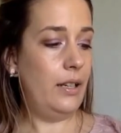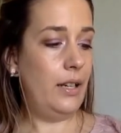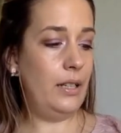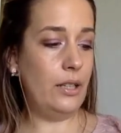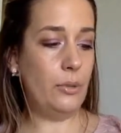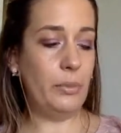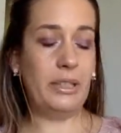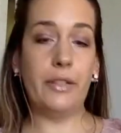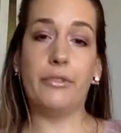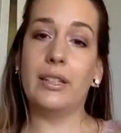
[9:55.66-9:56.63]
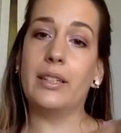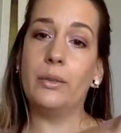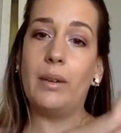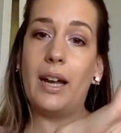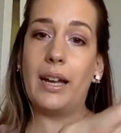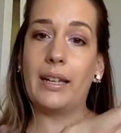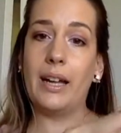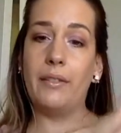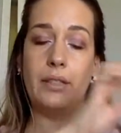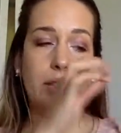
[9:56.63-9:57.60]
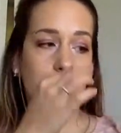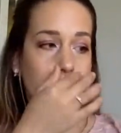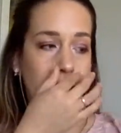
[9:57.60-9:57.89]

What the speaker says: a little bit differently, where I covered